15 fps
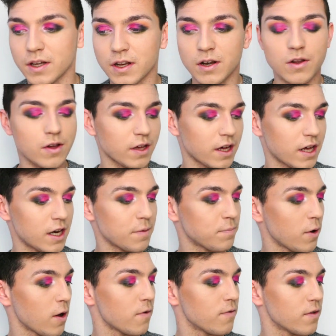looking at
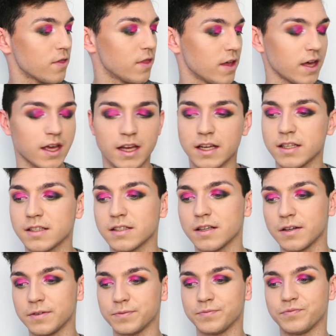both of these,
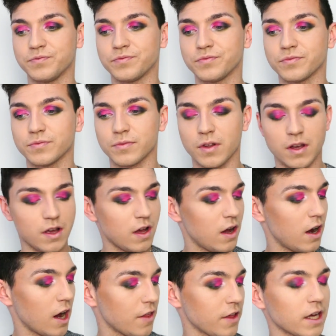
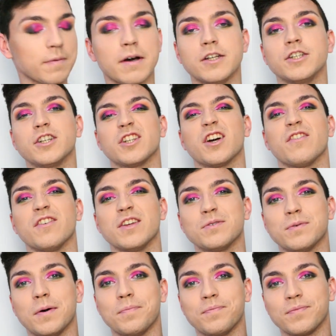I think I'm actually going to go for this
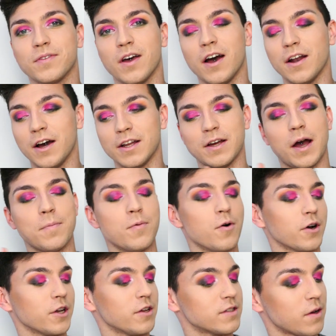one. I'm not
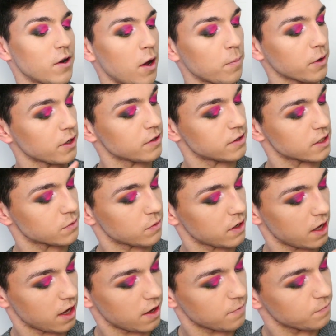going to use that one. I'm going to use this one
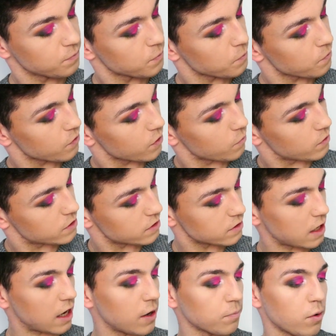here,
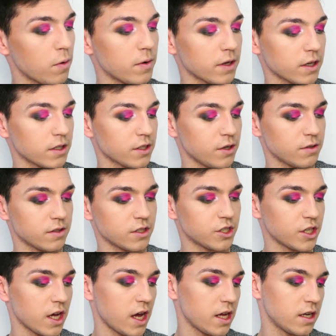and I'm probably going to use the
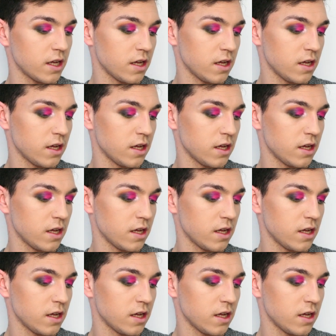shade